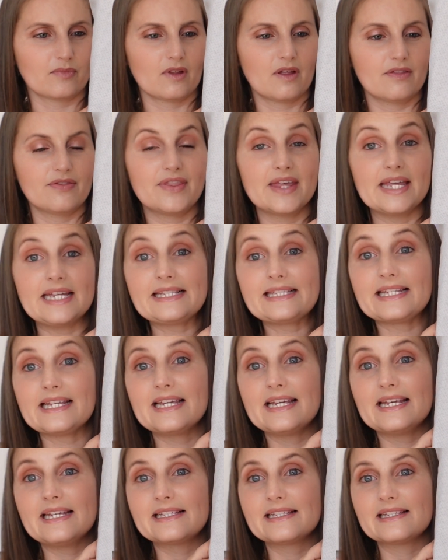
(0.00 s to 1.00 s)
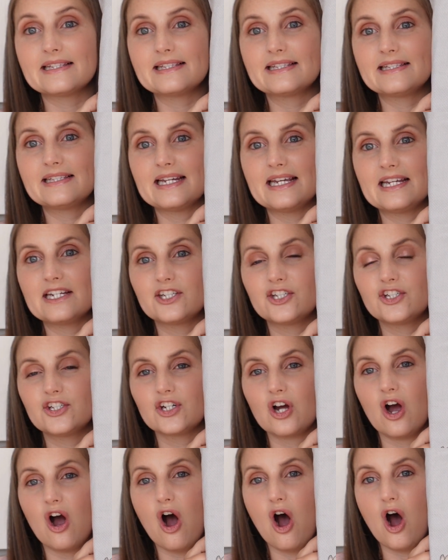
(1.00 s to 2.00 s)
This is
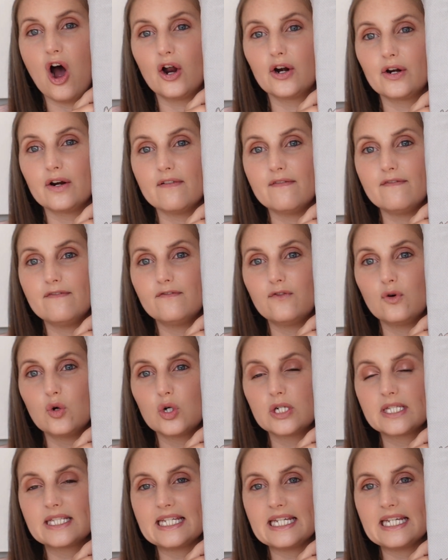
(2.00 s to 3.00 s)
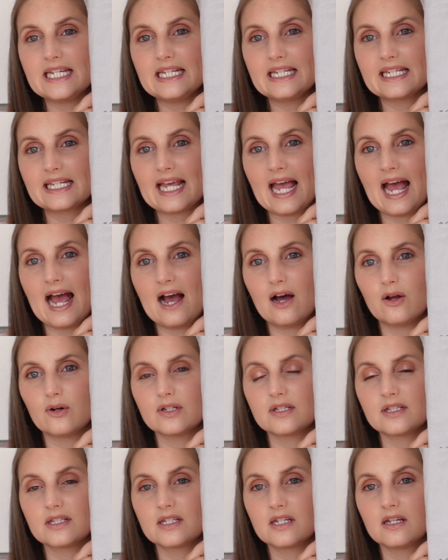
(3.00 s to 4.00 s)
stitched on 14
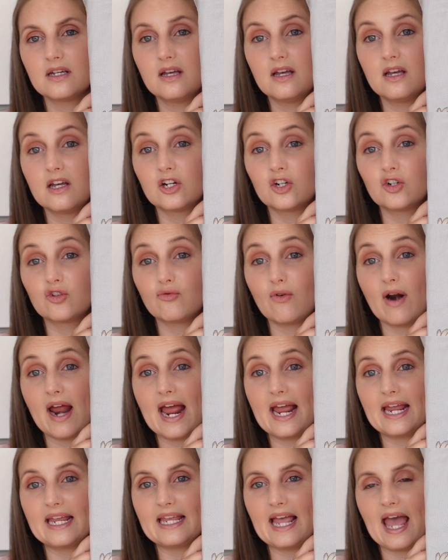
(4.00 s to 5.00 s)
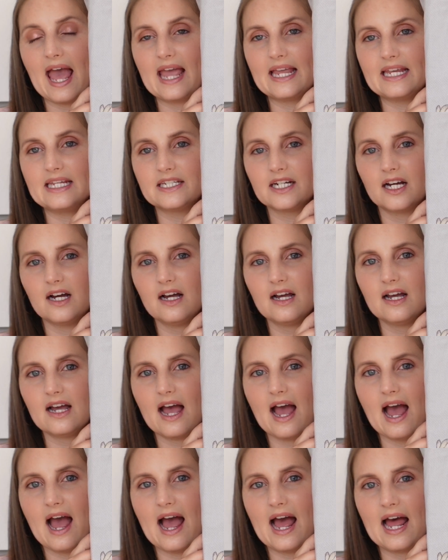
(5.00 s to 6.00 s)
count grey Aida,
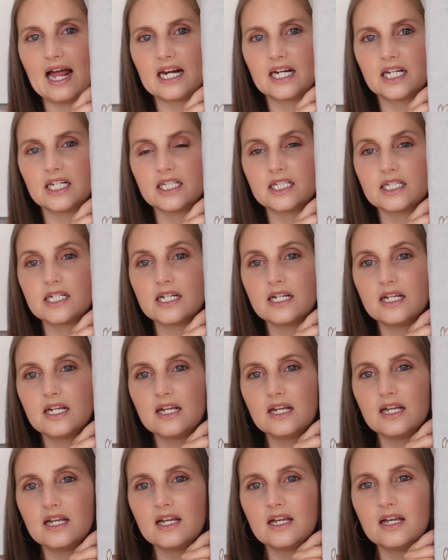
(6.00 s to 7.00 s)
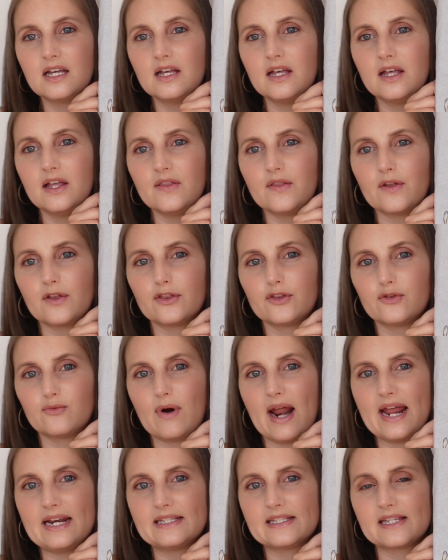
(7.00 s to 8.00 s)
and the
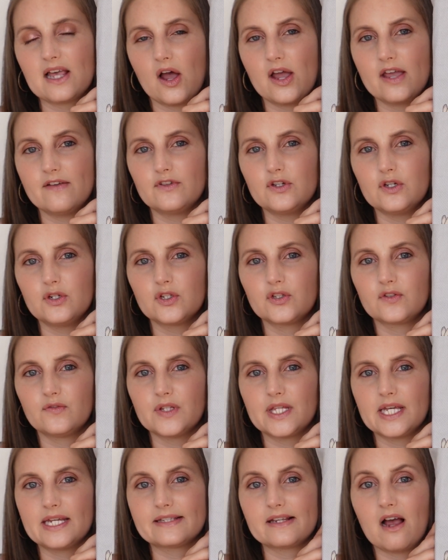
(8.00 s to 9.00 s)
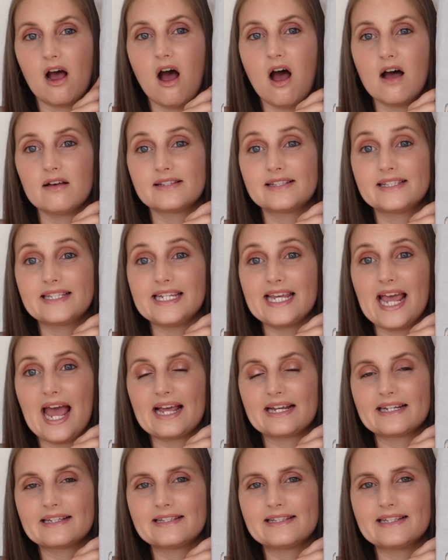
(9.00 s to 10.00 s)
threads that I have used for this are
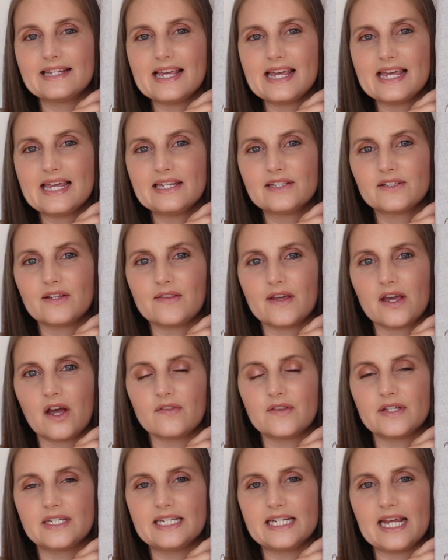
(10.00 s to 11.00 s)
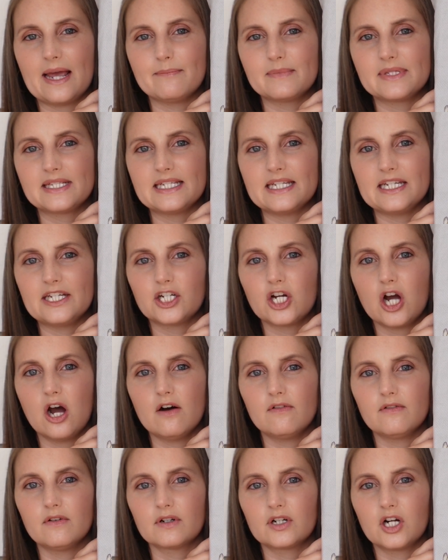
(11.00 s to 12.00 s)
CXC, so they are the DMC
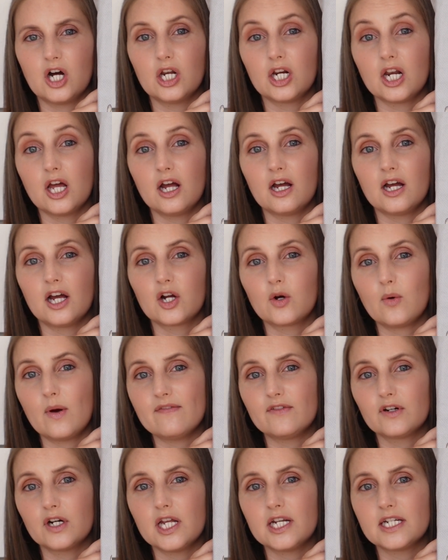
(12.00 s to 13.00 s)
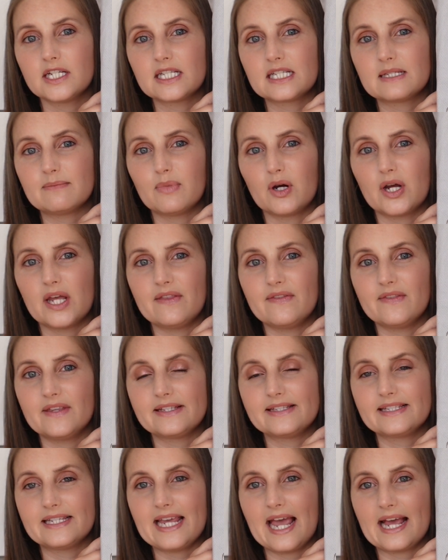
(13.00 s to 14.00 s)
colour equivalents, but in the
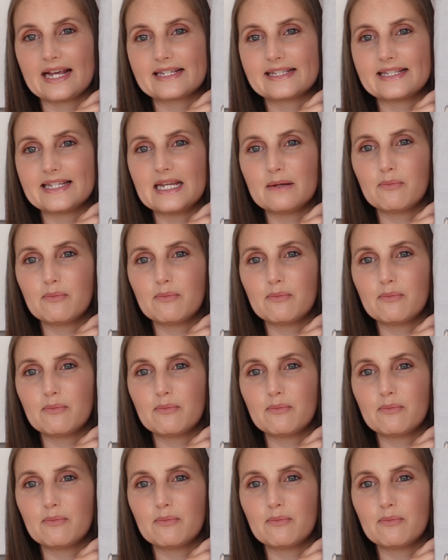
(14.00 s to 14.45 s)
CXC